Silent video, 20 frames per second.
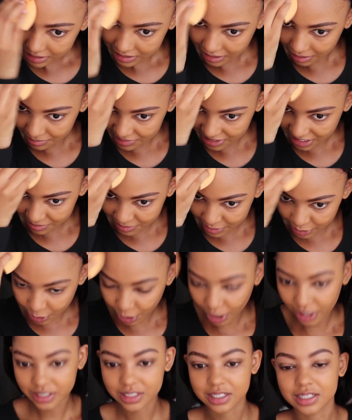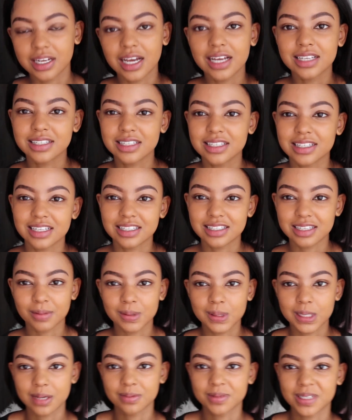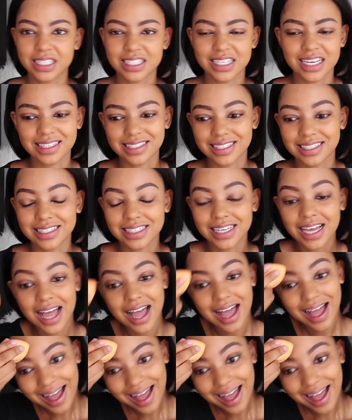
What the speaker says: sometimes it oxidizes and sometimes it doesn't.